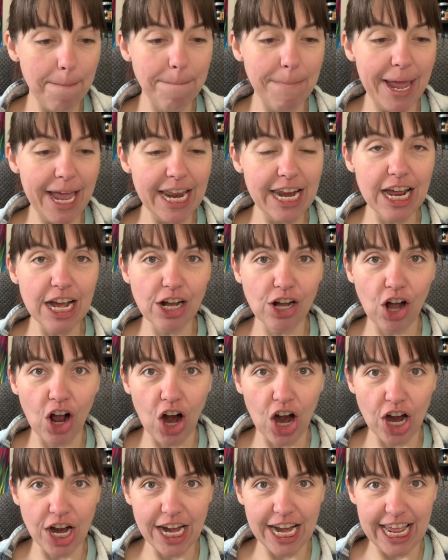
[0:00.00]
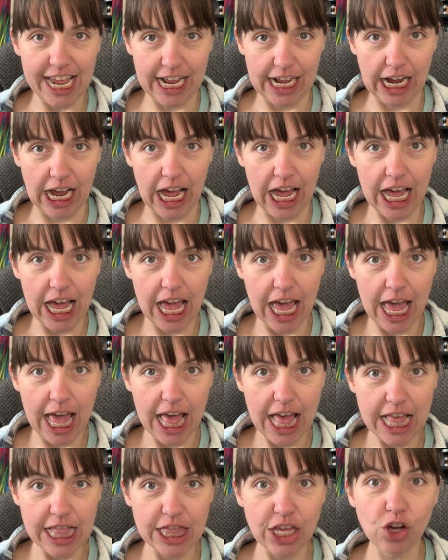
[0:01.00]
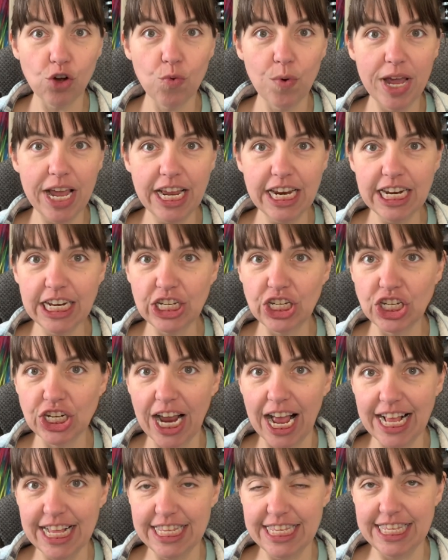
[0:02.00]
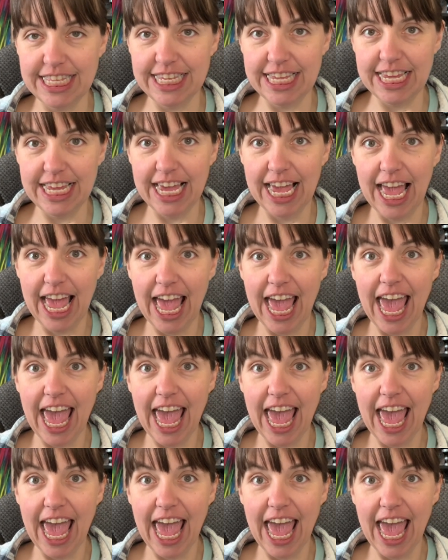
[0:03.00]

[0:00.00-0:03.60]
Mana Karnika, The Queen of Jhansi,